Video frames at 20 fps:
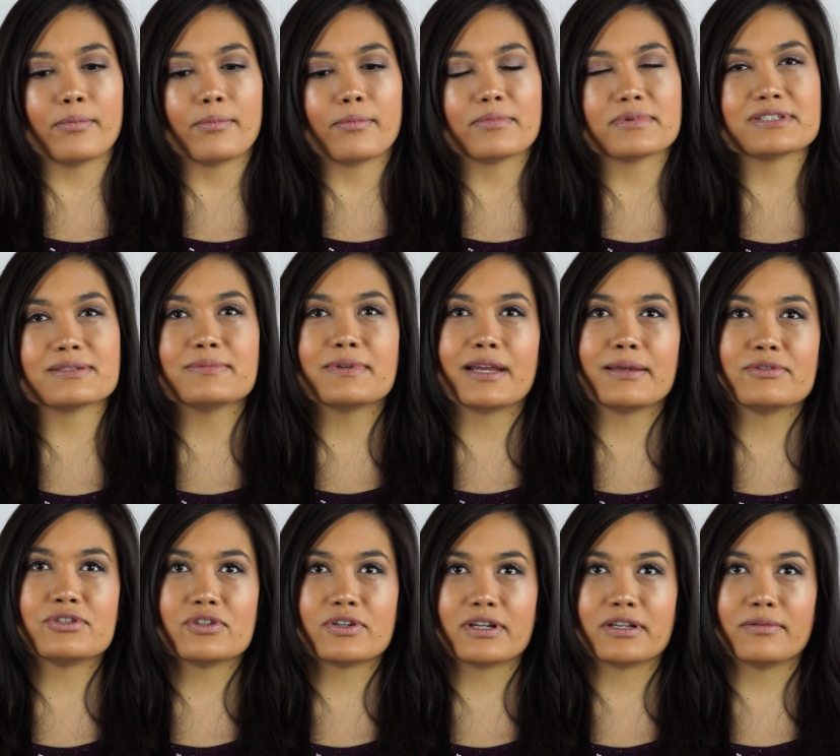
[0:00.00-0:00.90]

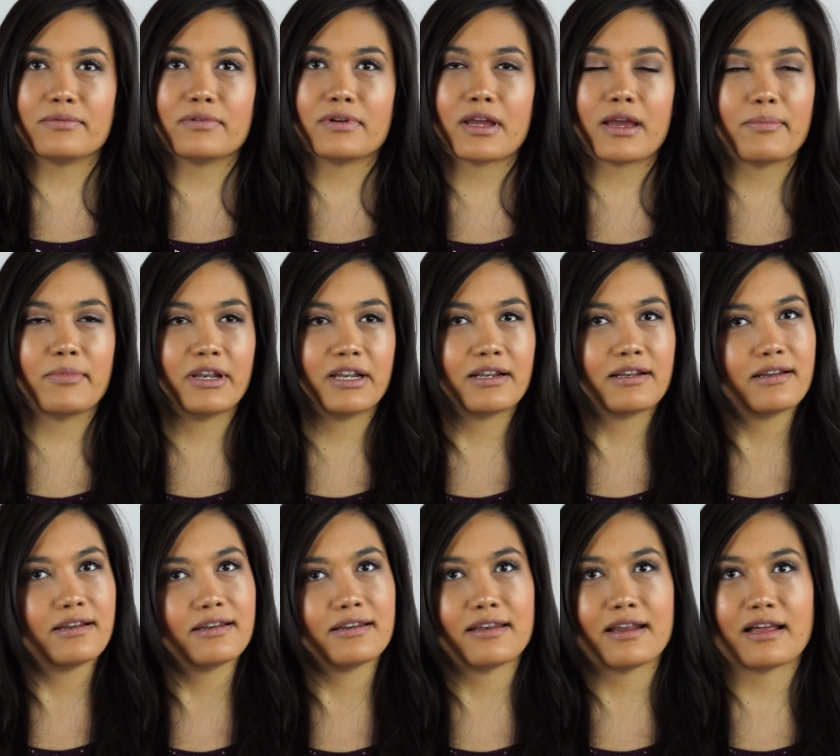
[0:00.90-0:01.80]
Sometimes you can, I mean,
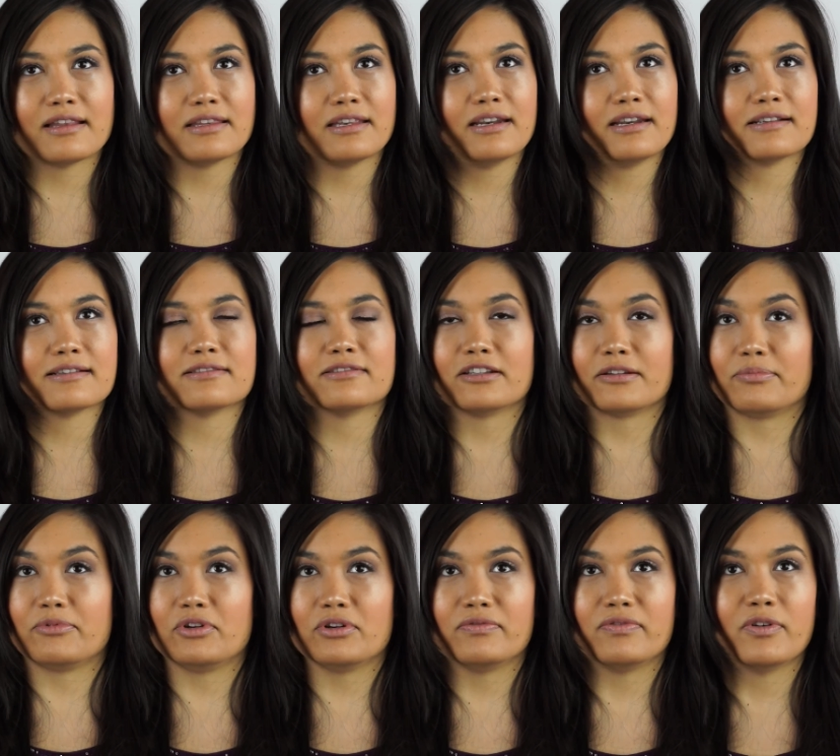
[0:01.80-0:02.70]
not that it doesn't look
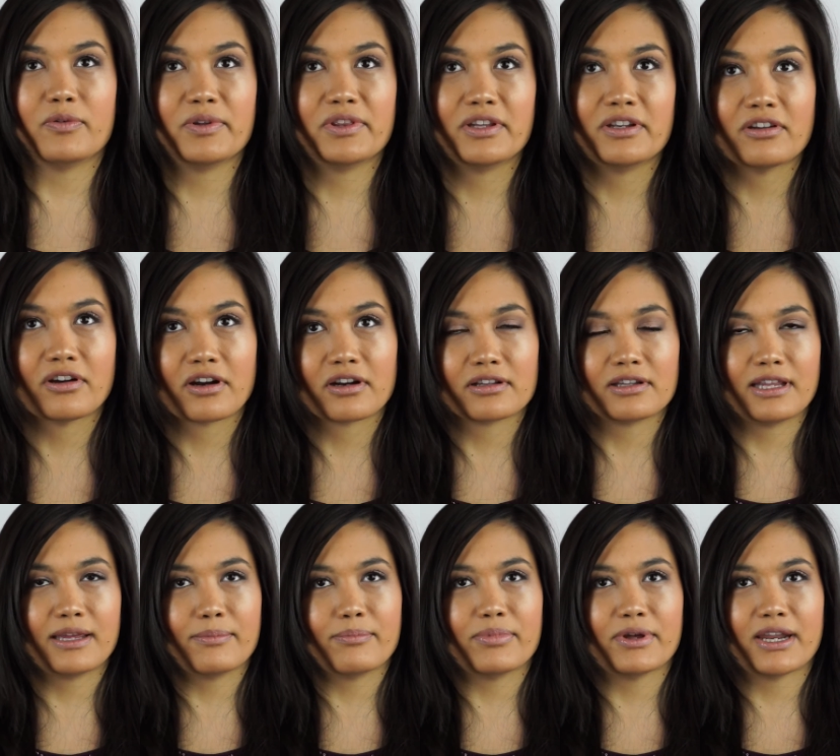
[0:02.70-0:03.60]
beautiful with a dark
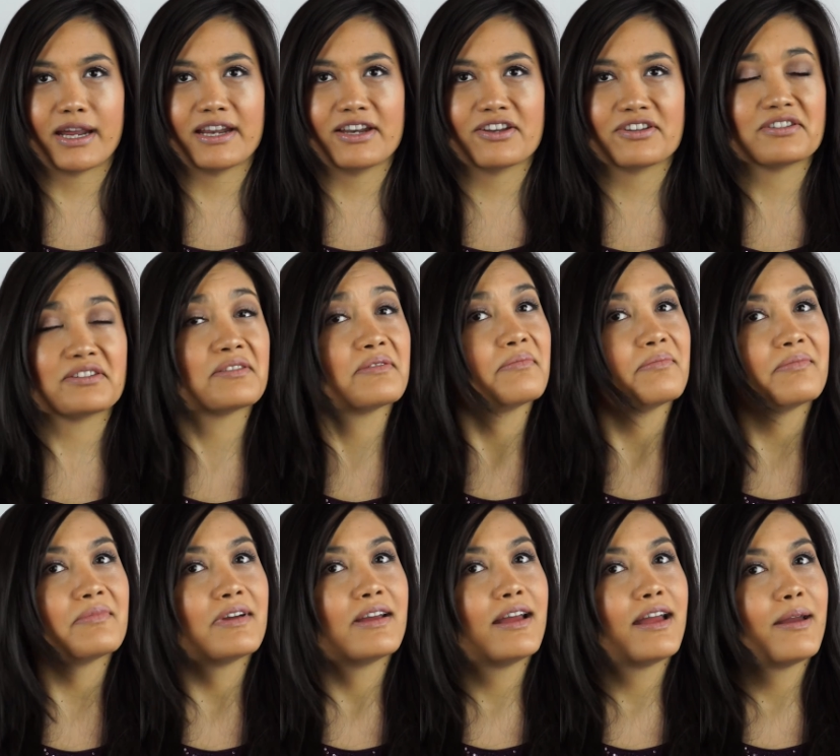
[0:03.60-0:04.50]
lip, but I just
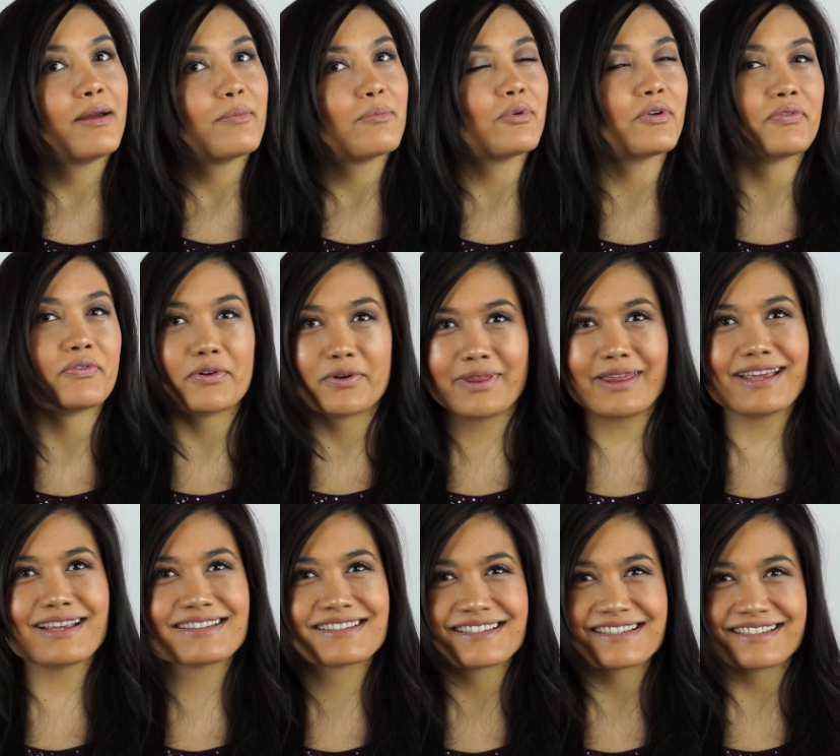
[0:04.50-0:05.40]
prefer
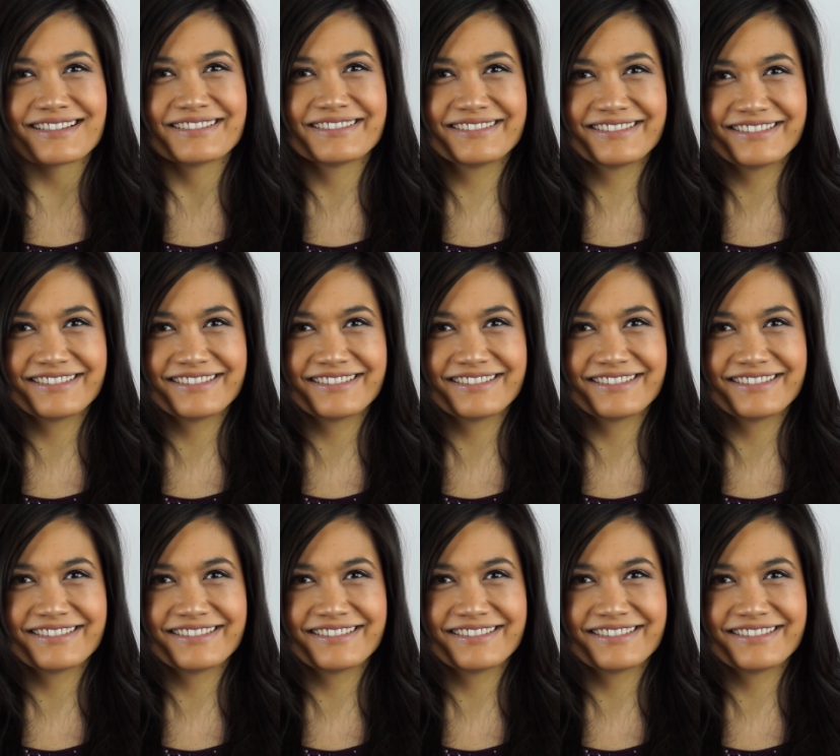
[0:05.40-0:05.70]
this.